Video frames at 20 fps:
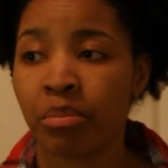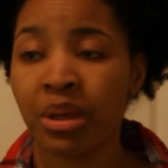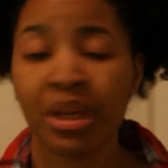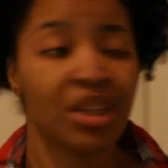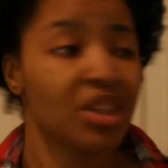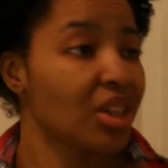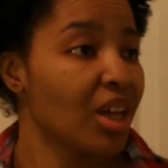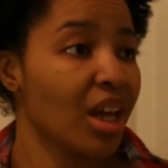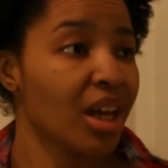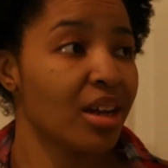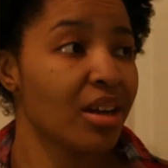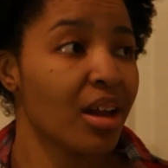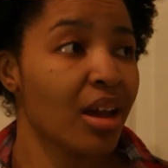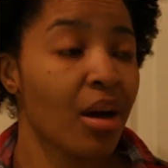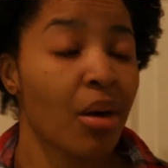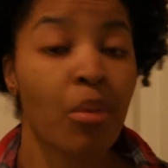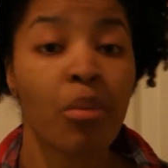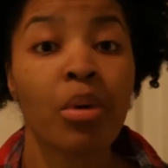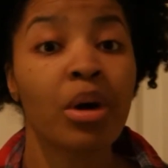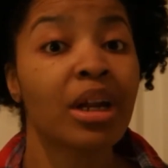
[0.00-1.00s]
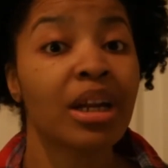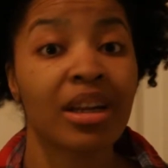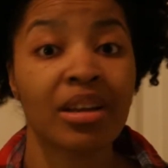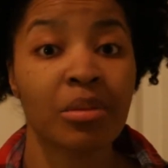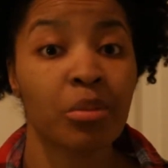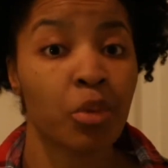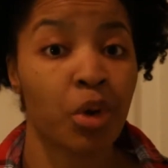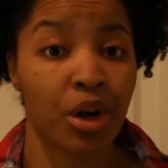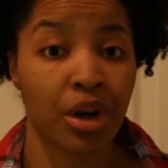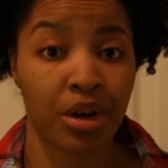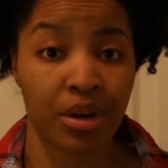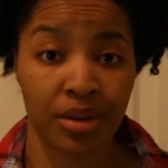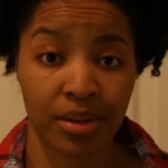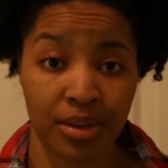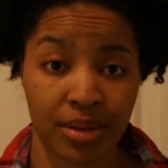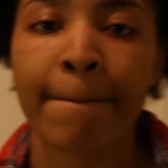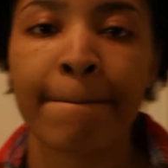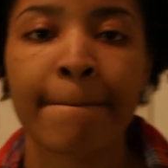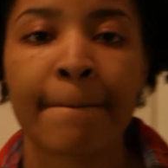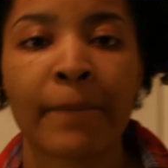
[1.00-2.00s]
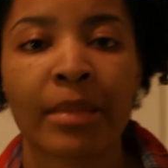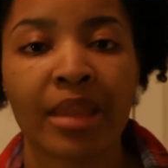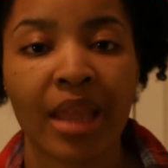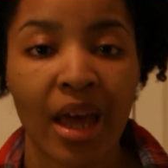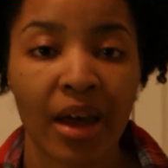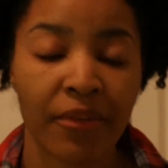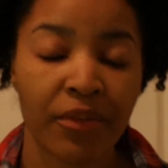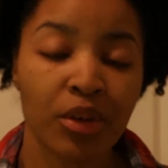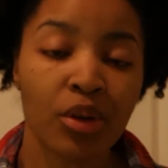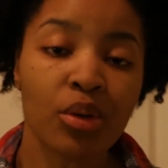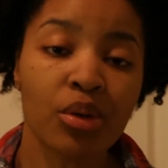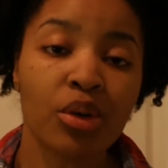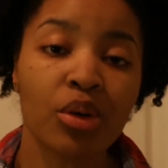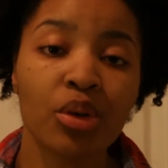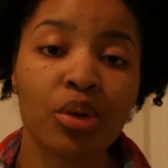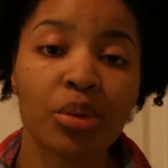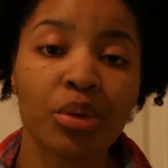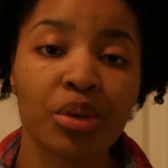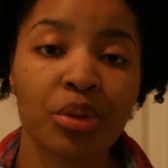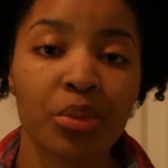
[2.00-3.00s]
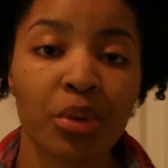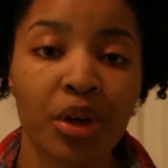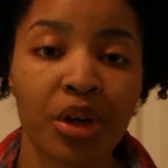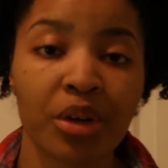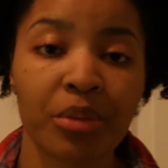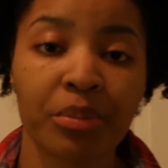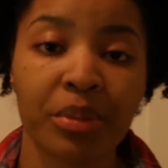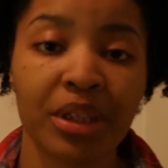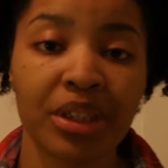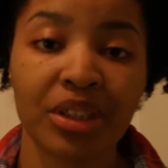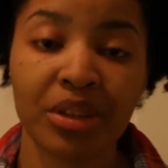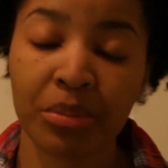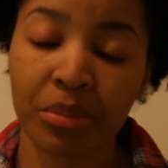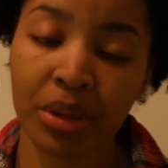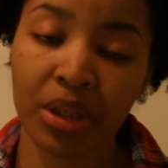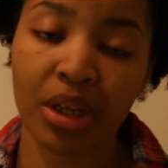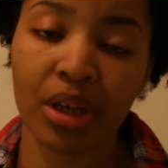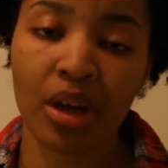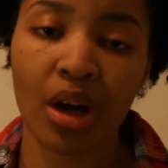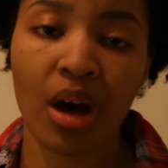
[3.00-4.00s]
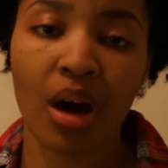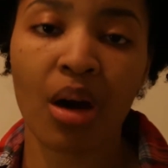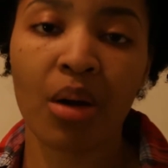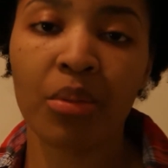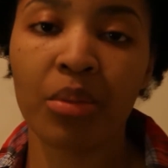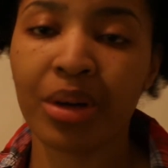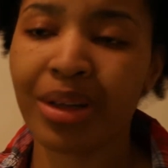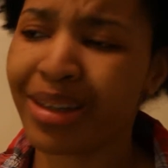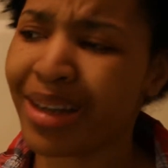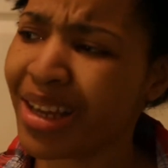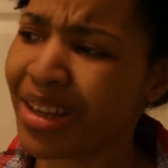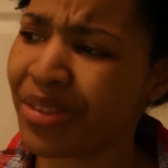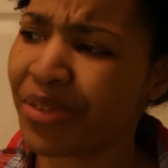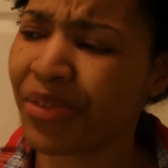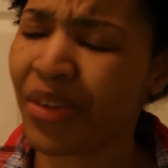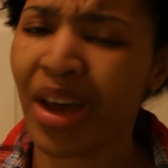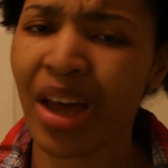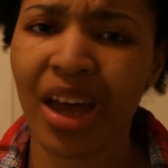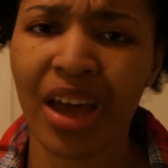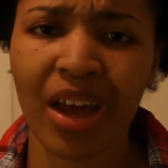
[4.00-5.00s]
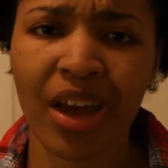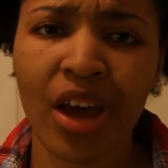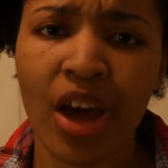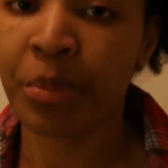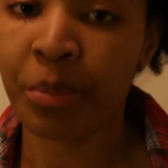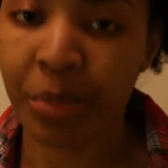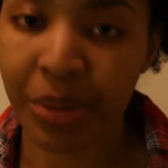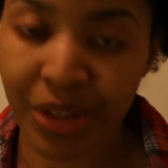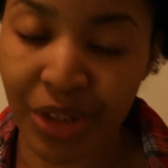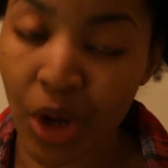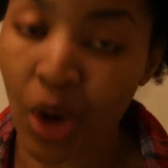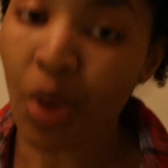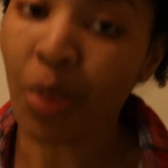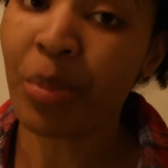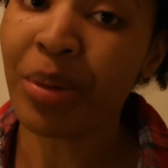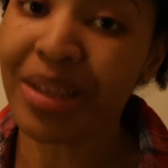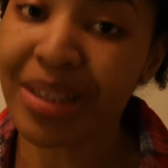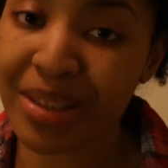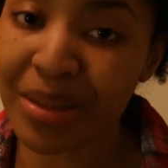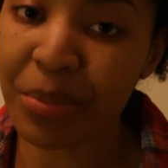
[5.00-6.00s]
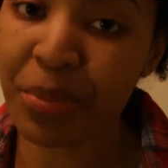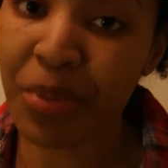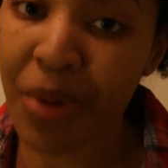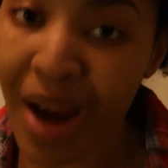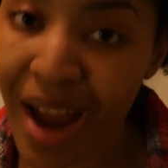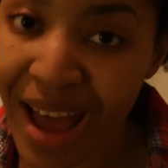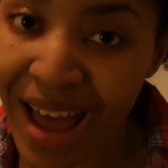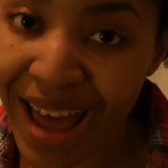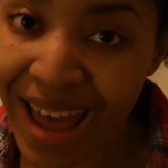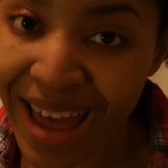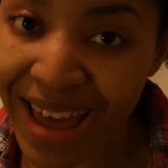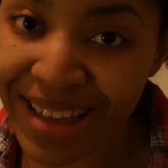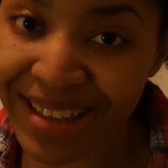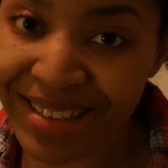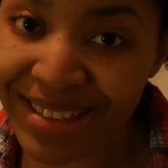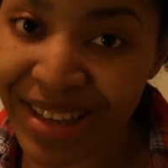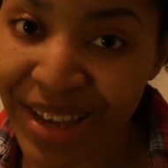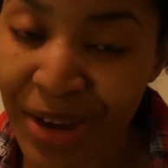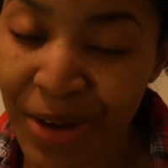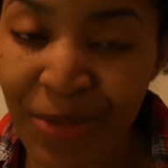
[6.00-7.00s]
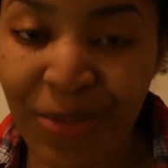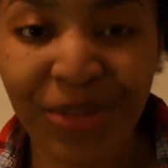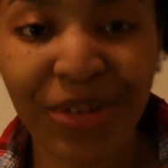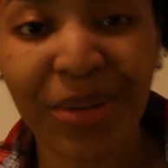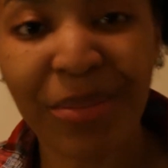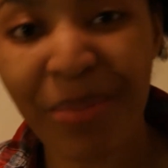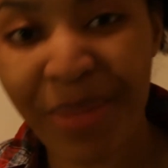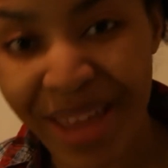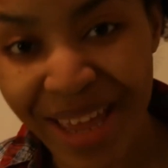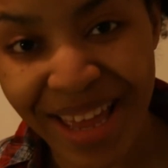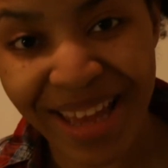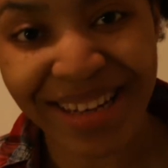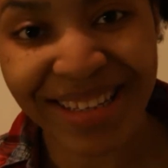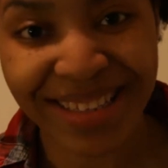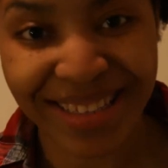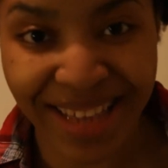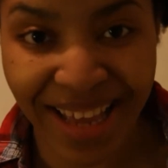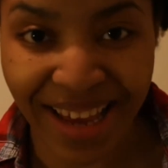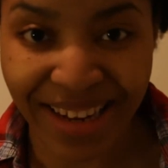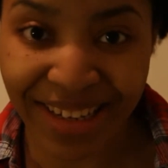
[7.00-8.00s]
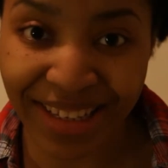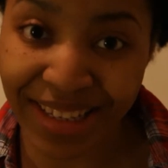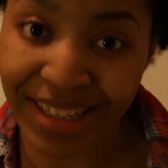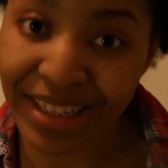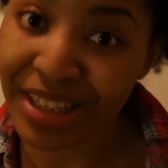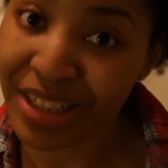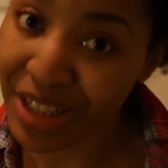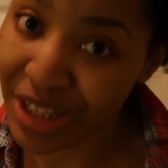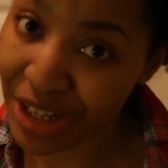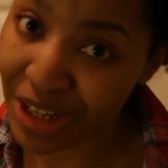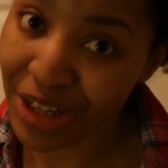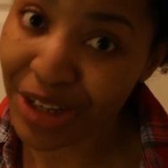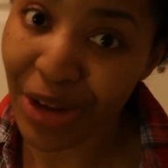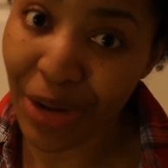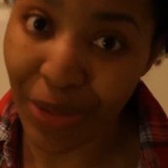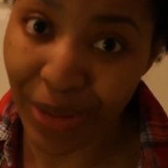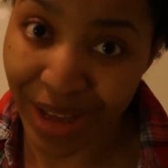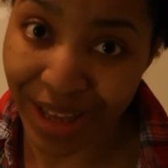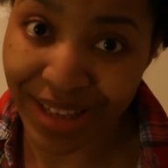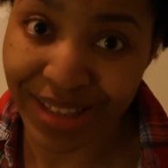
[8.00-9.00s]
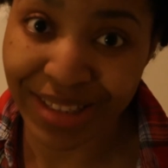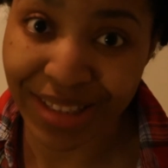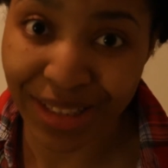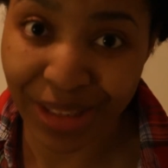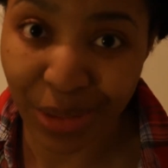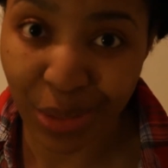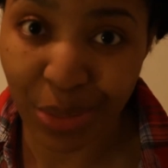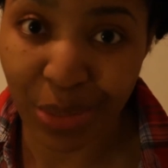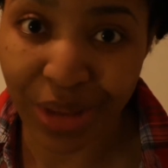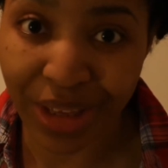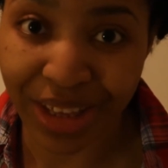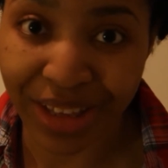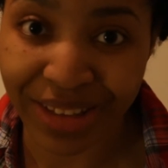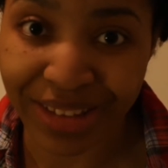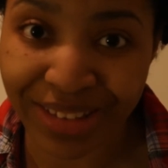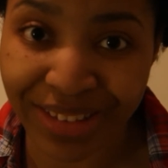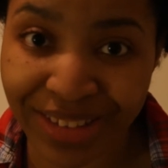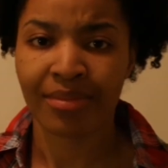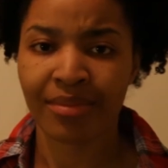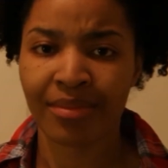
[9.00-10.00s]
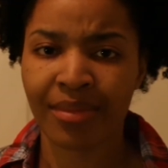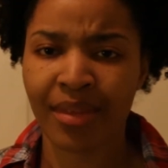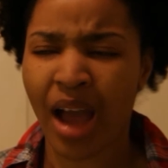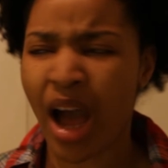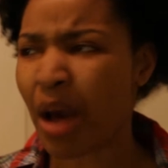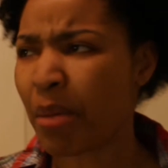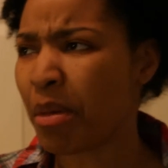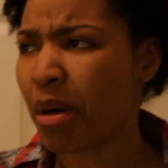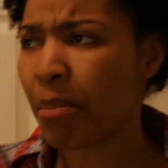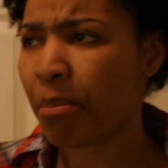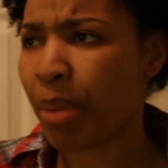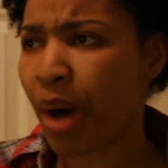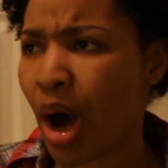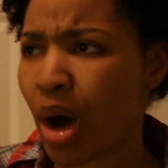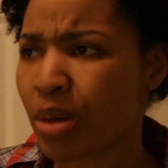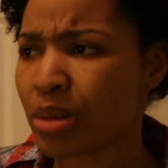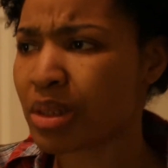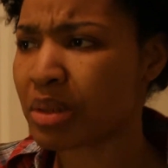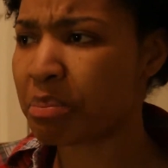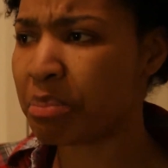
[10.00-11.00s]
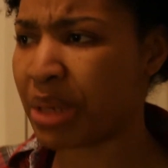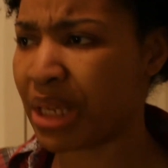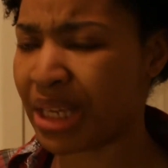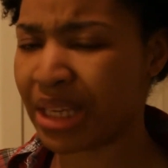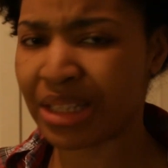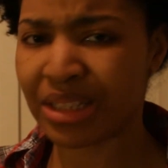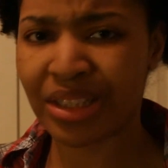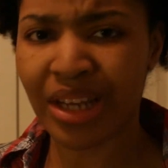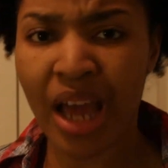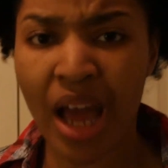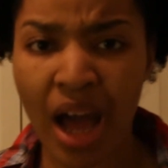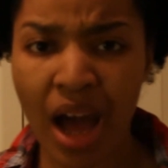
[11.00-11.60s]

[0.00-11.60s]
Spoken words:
Bitch ain't now one of them words. Now, if you cool with the word bitch and being called one, that's fine. But don't be surprised when a man decide to endear your ass a little bit. I'm a boss bitch.